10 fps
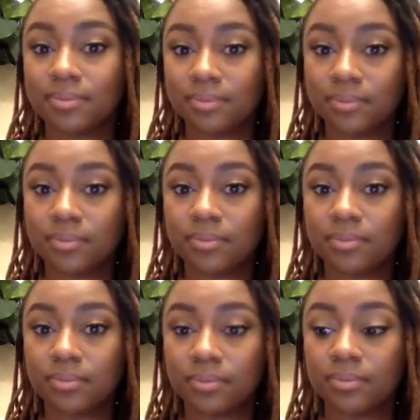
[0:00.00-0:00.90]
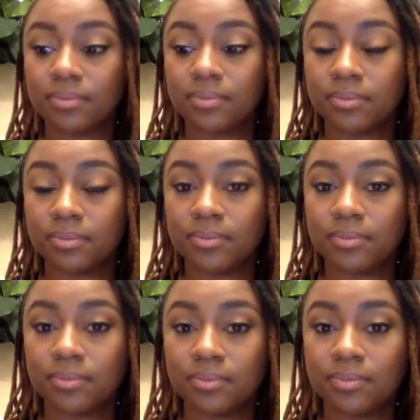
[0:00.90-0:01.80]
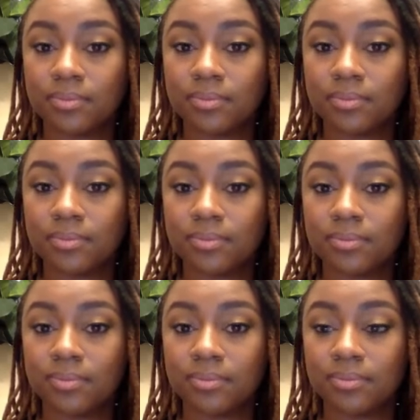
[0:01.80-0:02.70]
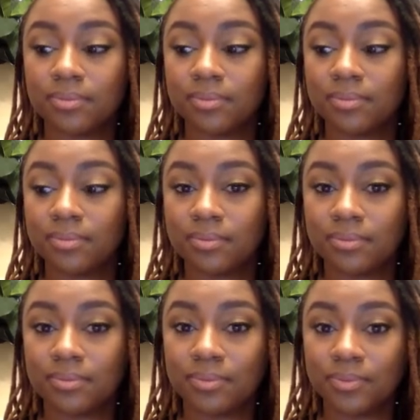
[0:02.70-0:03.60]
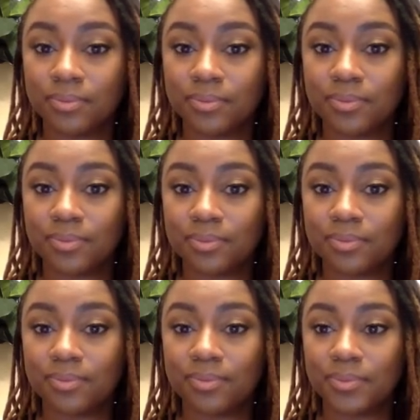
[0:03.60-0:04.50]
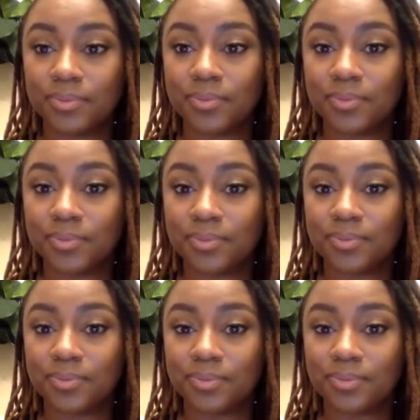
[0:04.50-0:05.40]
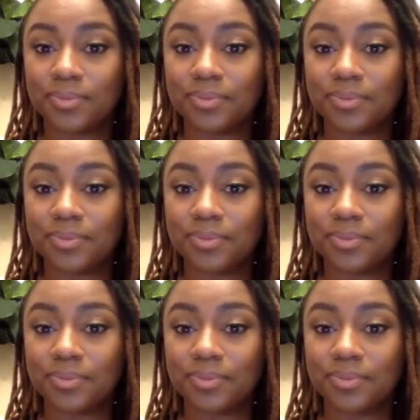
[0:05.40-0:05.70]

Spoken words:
(silent)